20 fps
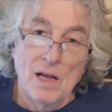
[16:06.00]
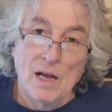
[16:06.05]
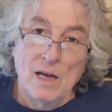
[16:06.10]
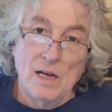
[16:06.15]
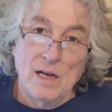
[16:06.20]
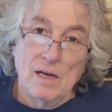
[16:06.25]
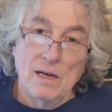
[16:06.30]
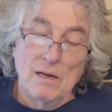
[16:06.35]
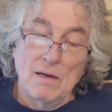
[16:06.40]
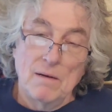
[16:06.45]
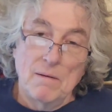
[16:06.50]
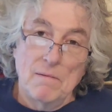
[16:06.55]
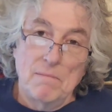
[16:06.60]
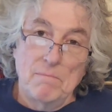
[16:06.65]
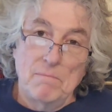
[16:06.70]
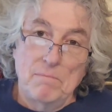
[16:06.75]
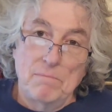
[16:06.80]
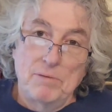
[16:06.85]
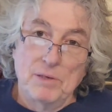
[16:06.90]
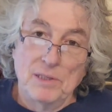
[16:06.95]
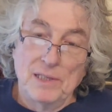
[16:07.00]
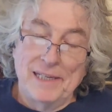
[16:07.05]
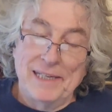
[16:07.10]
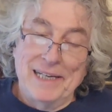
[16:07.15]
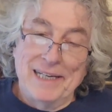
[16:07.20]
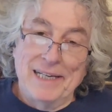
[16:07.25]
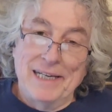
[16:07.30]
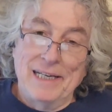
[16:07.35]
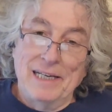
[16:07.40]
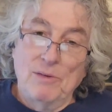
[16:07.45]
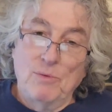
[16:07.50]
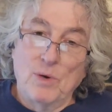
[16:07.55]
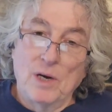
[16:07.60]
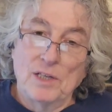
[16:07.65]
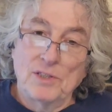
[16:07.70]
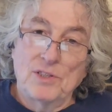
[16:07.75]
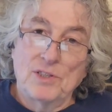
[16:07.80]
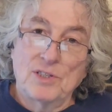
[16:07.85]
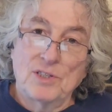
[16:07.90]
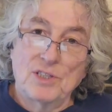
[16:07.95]
Politi
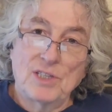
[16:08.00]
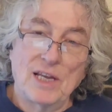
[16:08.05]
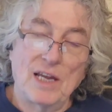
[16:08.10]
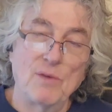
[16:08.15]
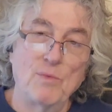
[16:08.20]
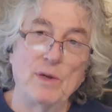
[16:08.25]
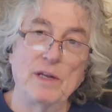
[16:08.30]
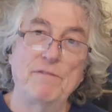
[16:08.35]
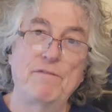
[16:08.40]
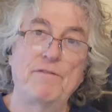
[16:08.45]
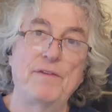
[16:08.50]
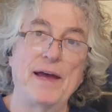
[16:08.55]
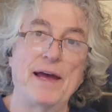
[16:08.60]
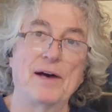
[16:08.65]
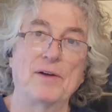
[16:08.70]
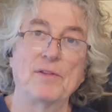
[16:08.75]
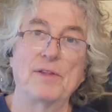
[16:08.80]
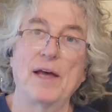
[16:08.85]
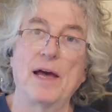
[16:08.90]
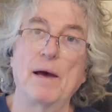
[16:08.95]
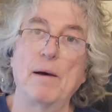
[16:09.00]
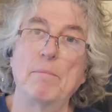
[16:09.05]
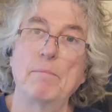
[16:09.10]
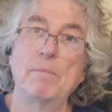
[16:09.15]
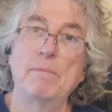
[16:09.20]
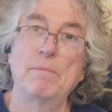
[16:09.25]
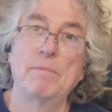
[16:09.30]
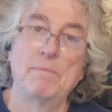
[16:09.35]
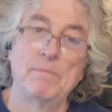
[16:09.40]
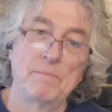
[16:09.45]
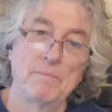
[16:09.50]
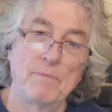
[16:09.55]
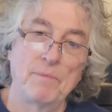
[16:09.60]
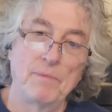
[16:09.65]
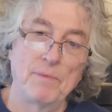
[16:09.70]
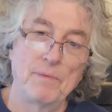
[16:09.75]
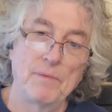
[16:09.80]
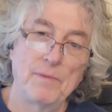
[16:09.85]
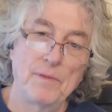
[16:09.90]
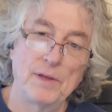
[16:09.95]
wants to say we failed them,
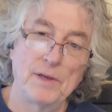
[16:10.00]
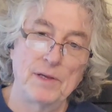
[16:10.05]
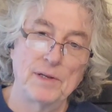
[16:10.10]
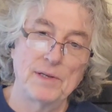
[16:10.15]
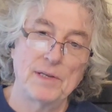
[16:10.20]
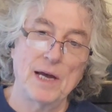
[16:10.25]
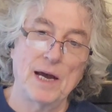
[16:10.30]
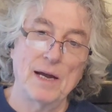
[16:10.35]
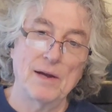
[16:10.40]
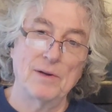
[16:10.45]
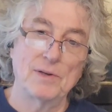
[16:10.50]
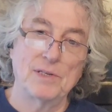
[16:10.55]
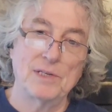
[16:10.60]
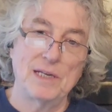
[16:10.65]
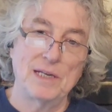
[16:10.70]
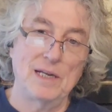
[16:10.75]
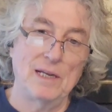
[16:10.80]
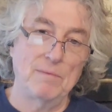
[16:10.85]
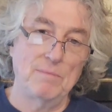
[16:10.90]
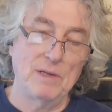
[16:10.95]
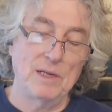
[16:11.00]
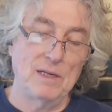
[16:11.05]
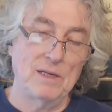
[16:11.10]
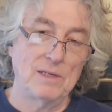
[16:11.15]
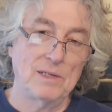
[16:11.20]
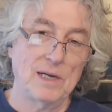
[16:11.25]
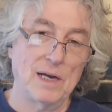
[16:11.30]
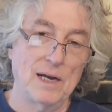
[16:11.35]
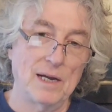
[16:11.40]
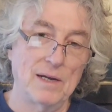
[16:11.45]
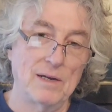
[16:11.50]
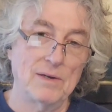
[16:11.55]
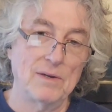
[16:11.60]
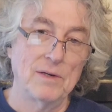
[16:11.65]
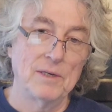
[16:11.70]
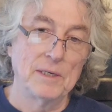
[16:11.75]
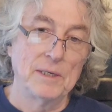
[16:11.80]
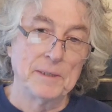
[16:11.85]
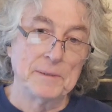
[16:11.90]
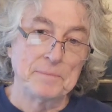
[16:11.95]
the entire team, the
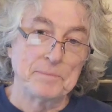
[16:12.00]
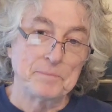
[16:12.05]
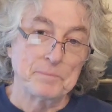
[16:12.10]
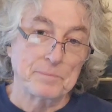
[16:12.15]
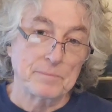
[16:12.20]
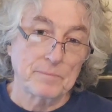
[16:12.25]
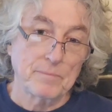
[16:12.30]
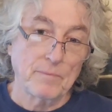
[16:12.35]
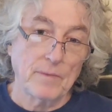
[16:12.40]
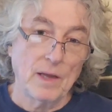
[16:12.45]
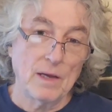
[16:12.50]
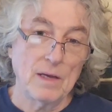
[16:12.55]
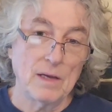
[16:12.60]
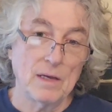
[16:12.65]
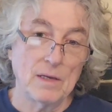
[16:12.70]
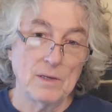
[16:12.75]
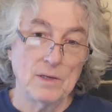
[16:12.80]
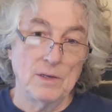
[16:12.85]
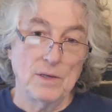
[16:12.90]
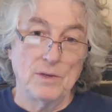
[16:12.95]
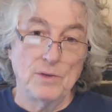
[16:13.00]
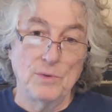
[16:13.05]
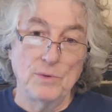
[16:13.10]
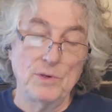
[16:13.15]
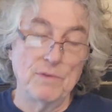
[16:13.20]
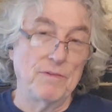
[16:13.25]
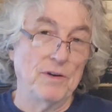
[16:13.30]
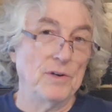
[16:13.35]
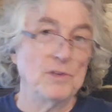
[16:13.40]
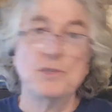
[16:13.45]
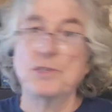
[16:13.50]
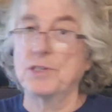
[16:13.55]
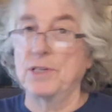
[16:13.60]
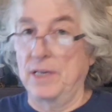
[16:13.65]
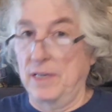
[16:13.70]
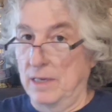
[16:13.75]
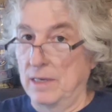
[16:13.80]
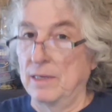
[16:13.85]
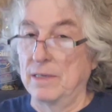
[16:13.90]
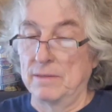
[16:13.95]
entire
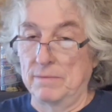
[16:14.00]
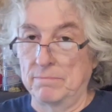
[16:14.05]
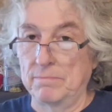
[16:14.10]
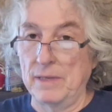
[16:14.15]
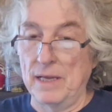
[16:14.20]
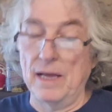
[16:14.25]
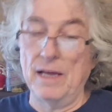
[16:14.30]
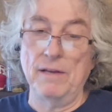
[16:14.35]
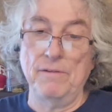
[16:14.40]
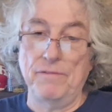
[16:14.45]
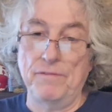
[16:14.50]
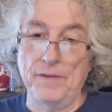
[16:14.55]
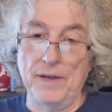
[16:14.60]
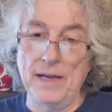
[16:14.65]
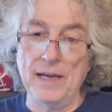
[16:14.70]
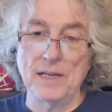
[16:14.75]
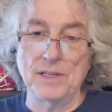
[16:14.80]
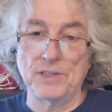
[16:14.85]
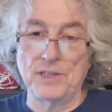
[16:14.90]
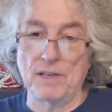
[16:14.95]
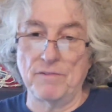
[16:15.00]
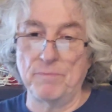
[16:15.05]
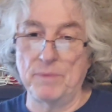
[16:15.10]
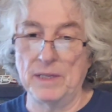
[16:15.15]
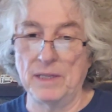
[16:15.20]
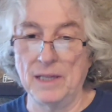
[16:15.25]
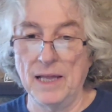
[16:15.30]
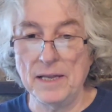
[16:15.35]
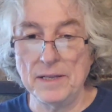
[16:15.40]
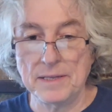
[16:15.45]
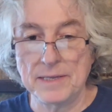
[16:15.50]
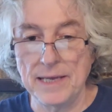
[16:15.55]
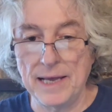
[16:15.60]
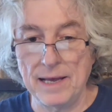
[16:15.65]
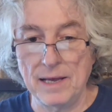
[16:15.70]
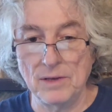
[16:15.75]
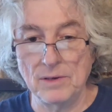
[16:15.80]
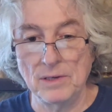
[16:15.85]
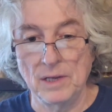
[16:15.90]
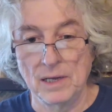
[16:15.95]
university and fans have been let
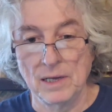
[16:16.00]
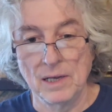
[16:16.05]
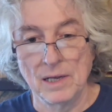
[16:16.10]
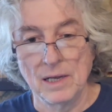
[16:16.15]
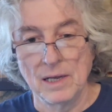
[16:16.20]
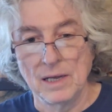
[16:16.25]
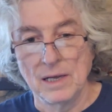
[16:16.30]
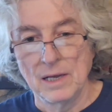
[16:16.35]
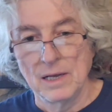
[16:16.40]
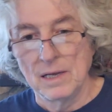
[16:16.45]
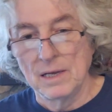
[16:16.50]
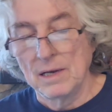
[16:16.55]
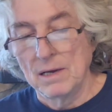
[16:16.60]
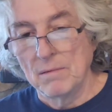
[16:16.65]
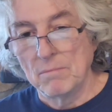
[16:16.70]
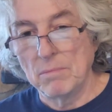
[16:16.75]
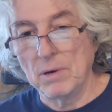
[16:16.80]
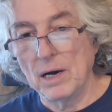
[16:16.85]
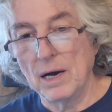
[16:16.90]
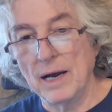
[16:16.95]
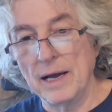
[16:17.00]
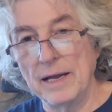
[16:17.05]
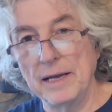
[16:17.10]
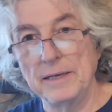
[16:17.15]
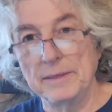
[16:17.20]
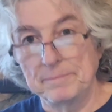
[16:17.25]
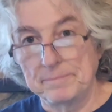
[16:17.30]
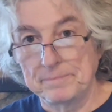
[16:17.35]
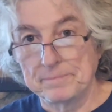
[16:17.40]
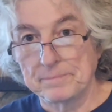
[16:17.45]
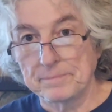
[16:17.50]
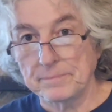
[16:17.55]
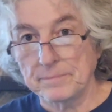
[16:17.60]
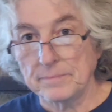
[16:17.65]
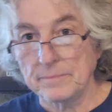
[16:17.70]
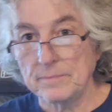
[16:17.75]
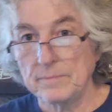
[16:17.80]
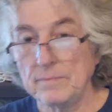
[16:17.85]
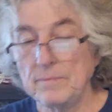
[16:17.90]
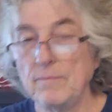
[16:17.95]
down by
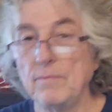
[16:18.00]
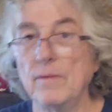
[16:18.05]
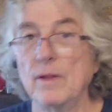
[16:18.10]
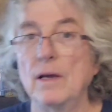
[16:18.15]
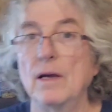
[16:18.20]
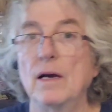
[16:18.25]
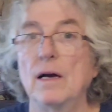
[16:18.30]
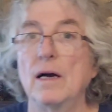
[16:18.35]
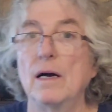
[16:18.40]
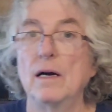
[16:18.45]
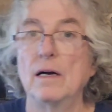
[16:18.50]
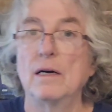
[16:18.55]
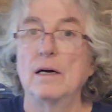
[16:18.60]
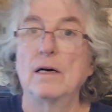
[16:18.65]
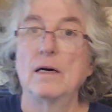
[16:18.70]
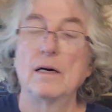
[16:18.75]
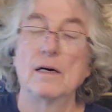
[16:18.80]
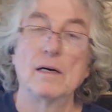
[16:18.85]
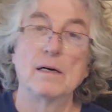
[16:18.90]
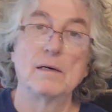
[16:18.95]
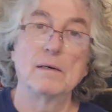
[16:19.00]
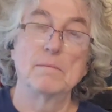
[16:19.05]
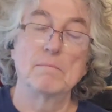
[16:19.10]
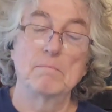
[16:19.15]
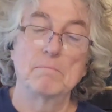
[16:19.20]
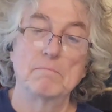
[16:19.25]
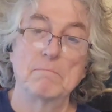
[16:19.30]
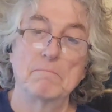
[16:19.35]
the